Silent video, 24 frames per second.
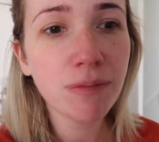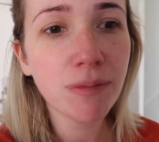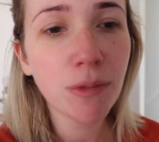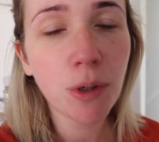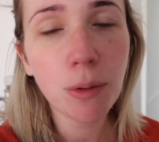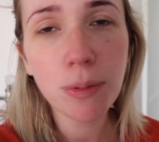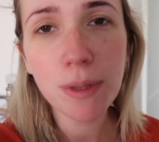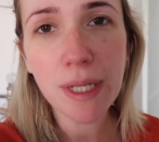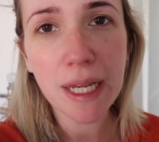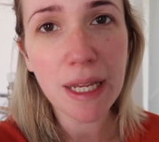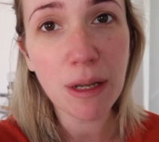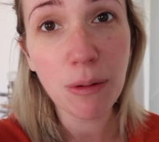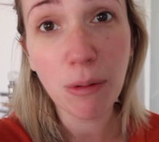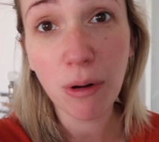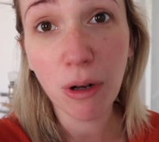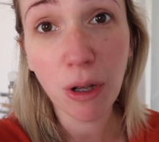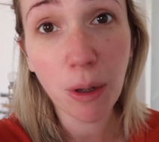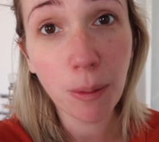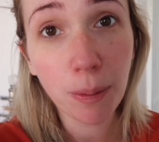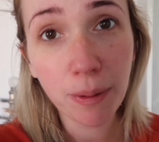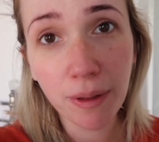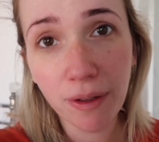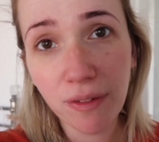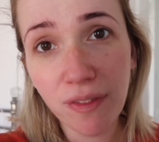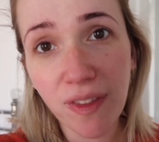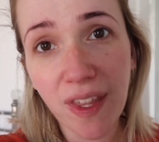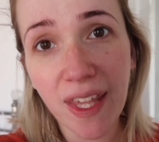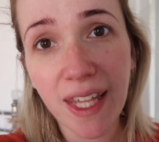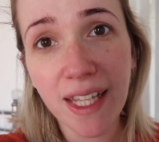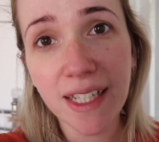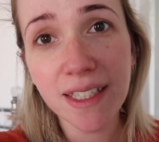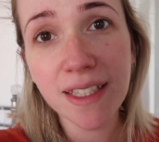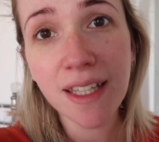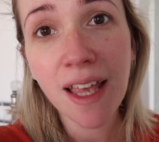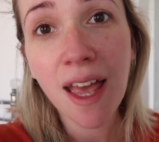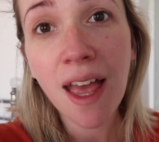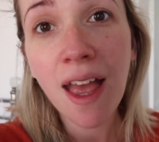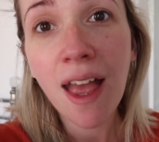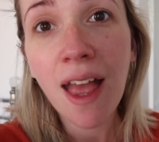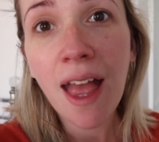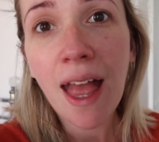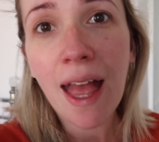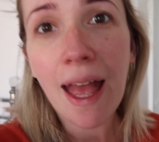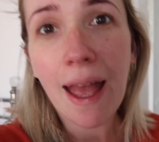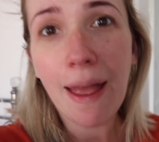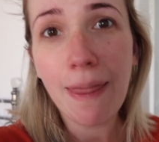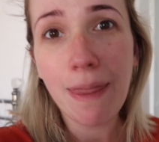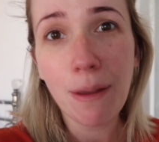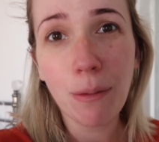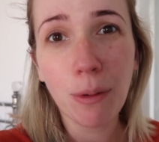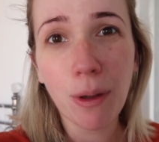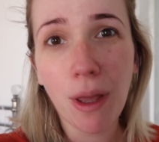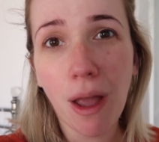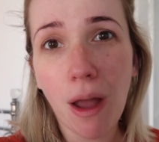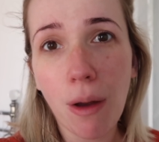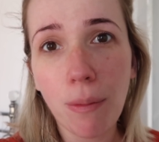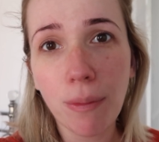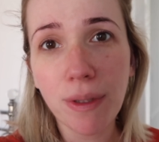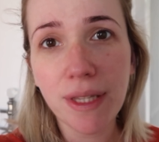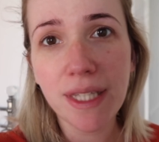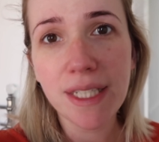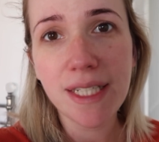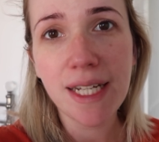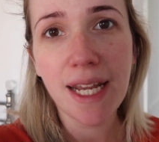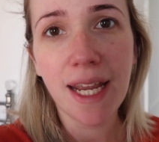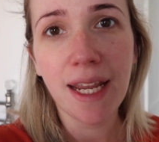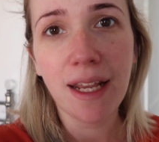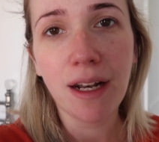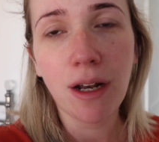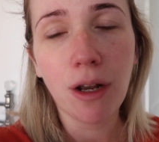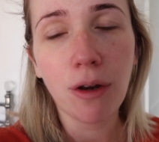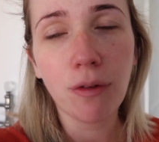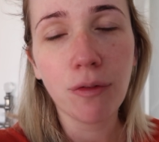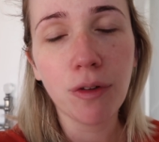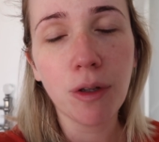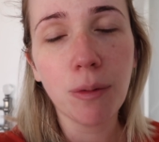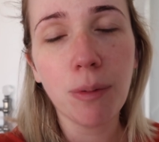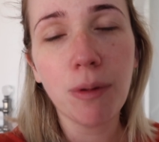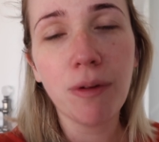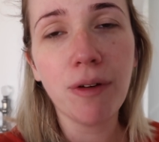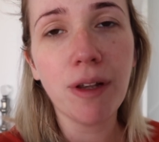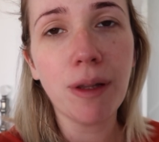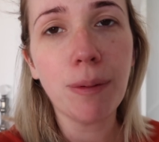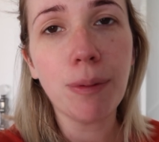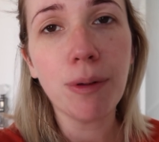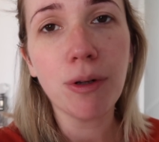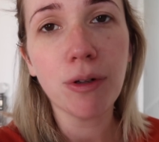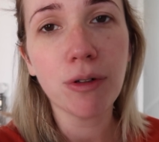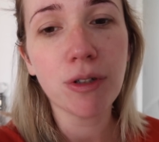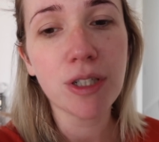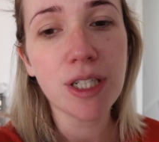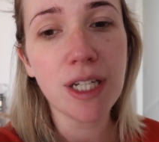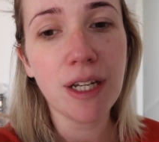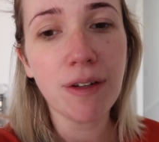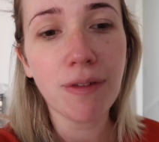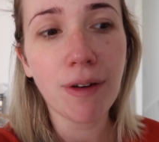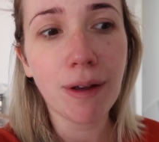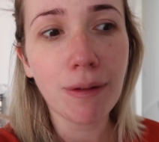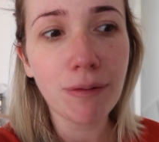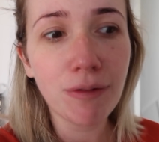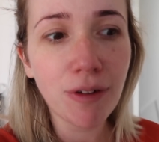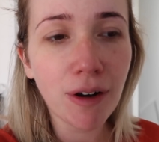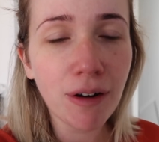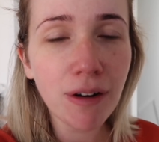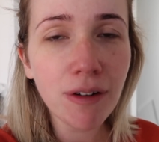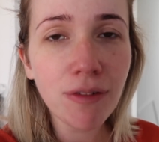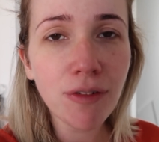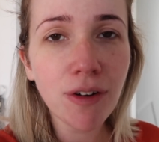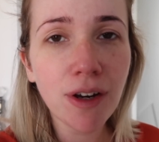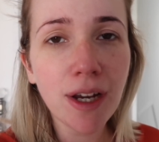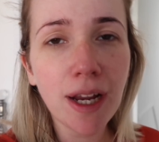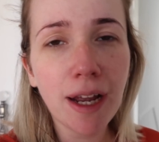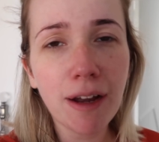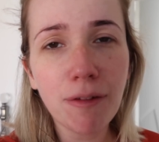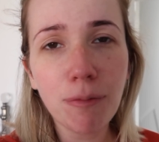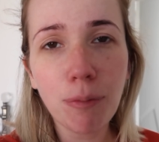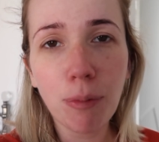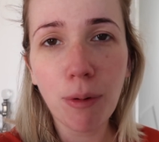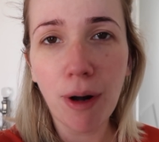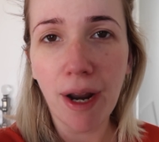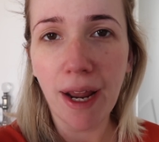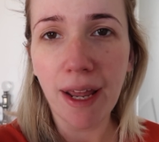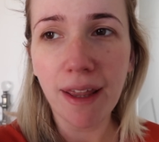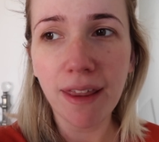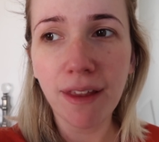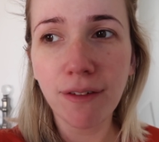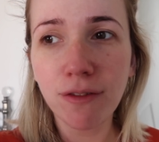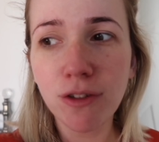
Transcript: update you on a couple of things and then we'll get on with the day and hopefully be really productive. I'm very, very out of breath.